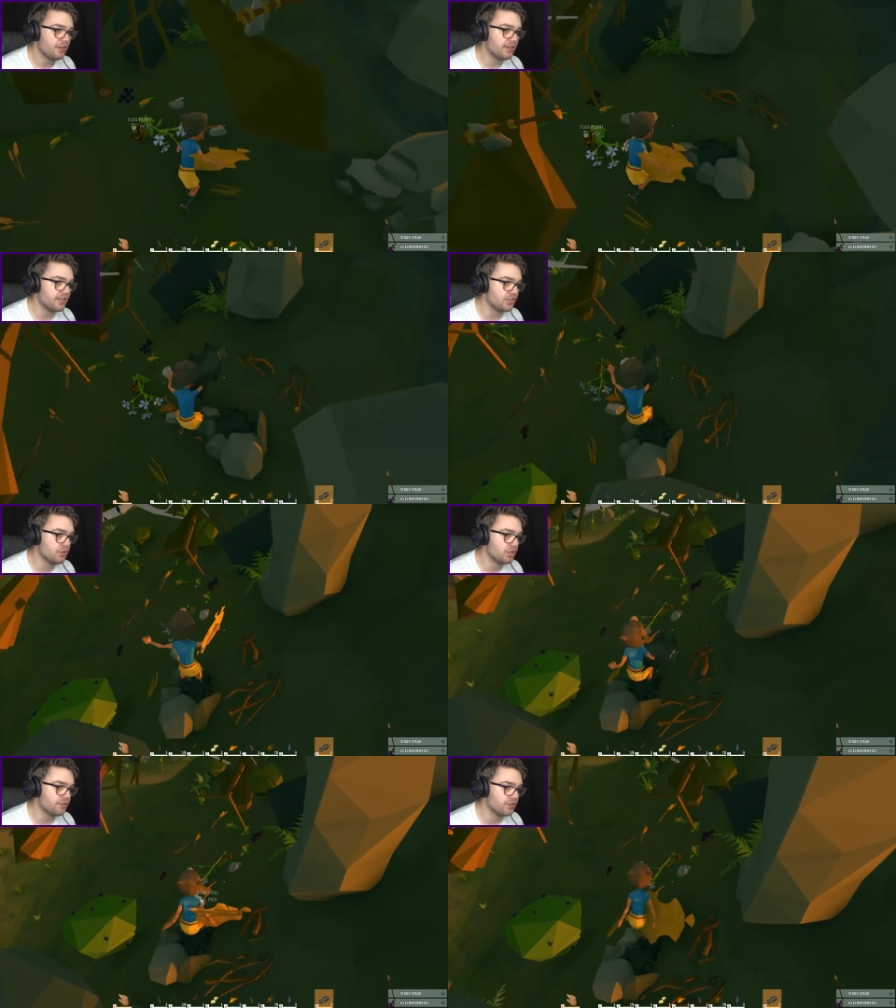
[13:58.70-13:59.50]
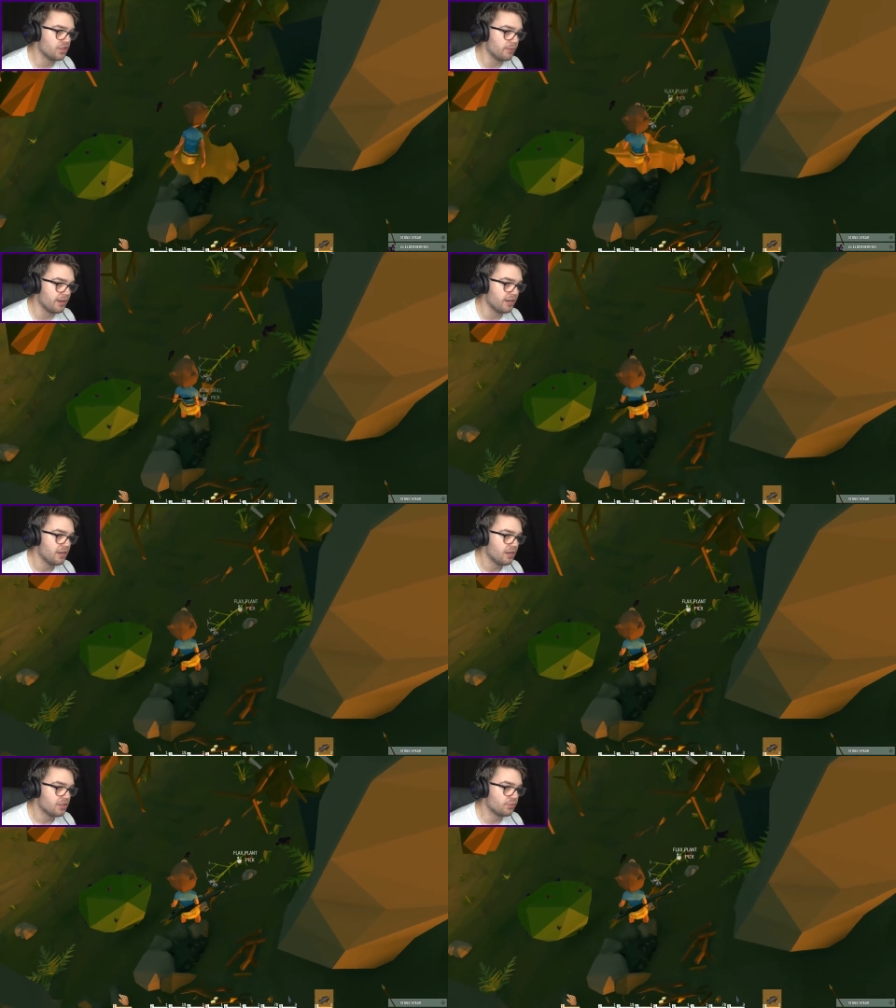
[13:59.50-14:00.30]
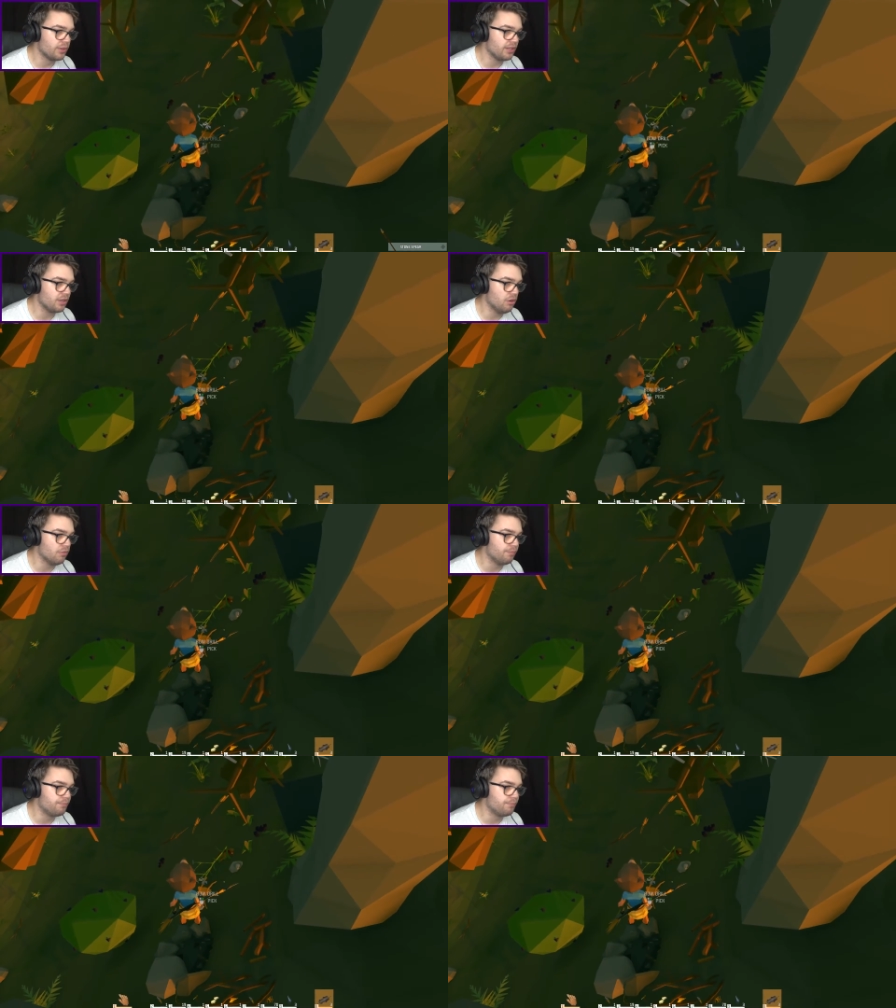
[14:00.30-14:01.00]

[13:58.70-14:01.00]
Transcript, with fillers: that is useful to me? It's really... Oh,